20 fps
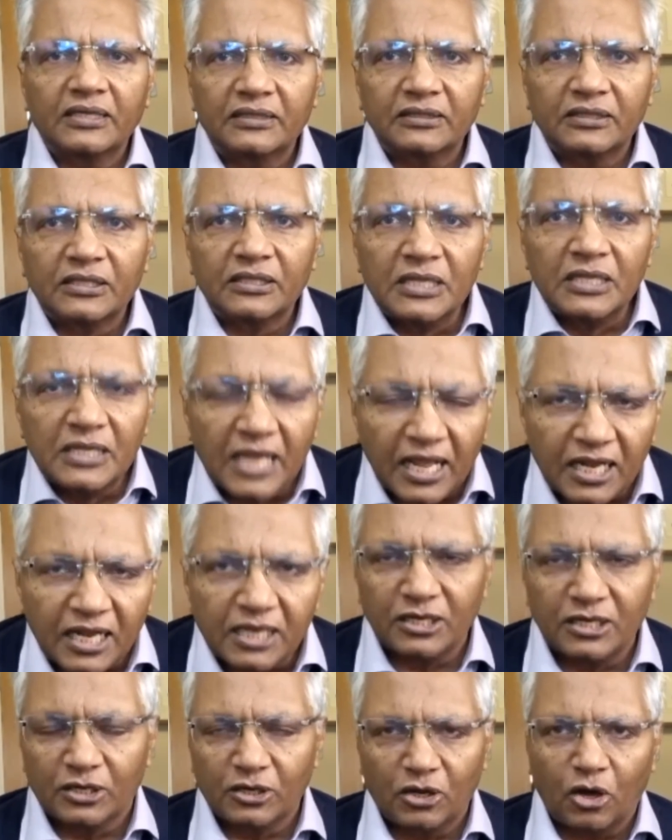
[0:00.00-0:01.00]

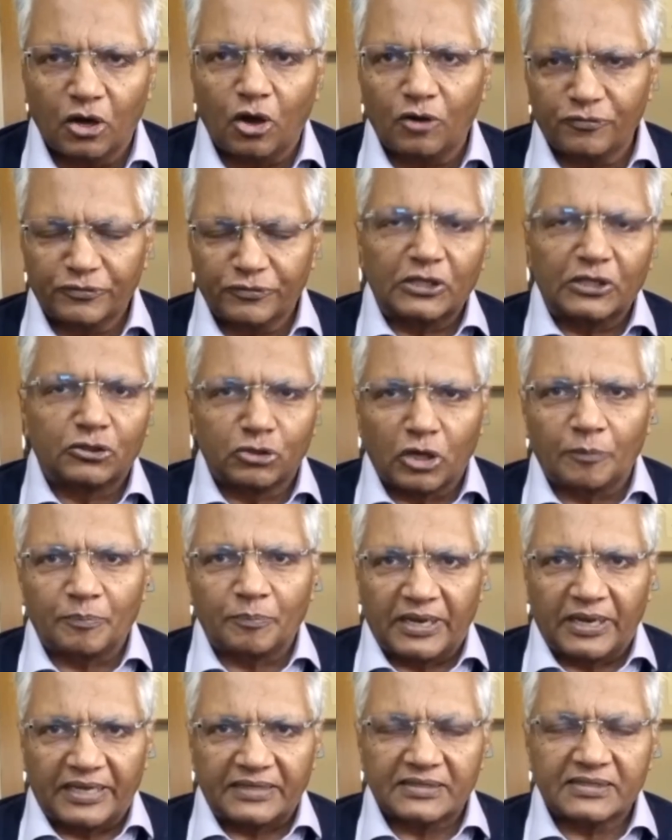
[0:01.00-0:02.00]
none of the
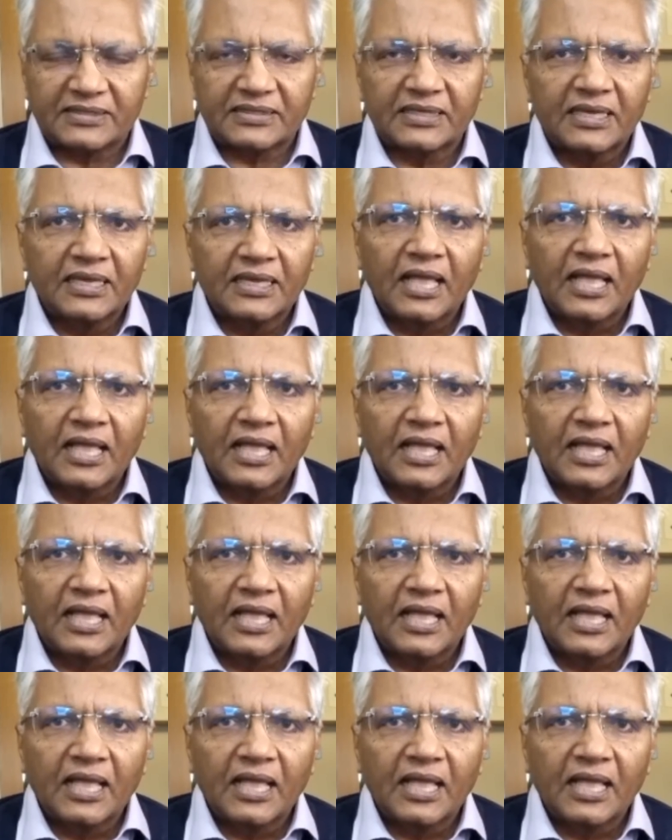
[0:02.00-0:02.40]
droplets